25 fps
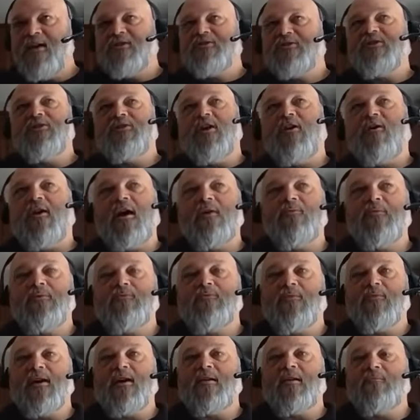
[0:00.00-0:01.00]
oh, so no, yeah. I
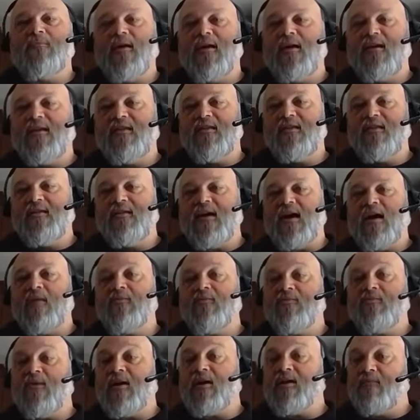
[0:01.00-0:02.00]
would recommend, I
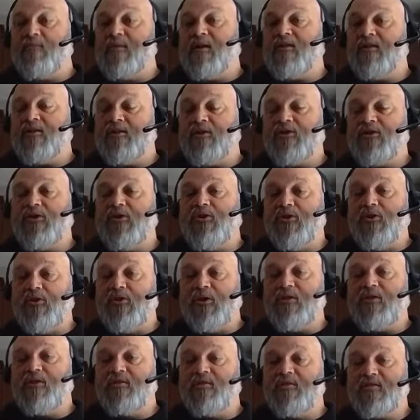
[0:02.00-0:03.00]
would recommend a
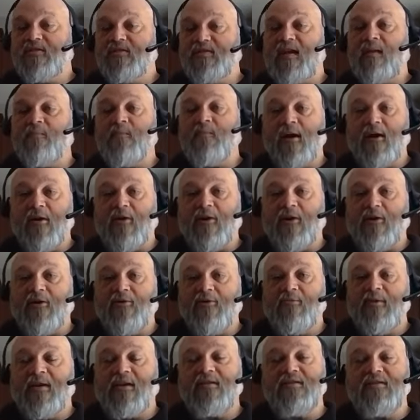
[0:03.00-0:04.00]
good
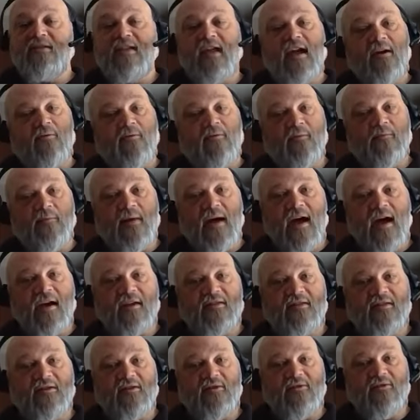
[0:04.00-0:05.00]
semi-auto, because now we're back
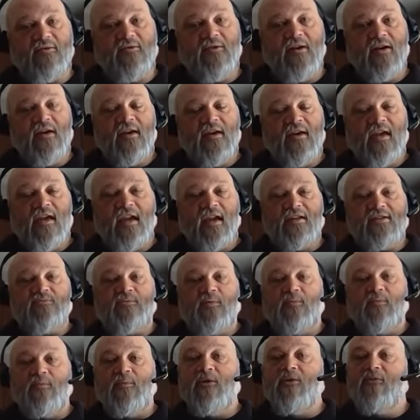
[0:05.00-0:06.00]
to, it's
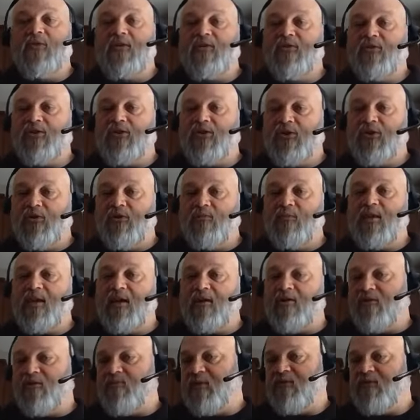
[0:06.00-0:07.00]
removing the human
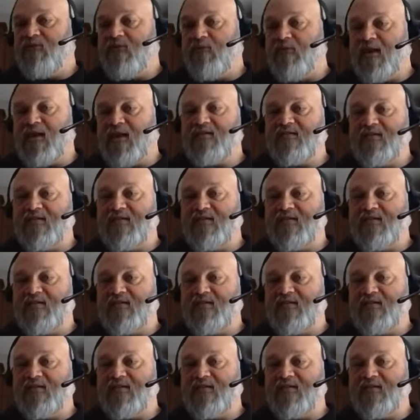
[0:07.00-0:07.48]
element from that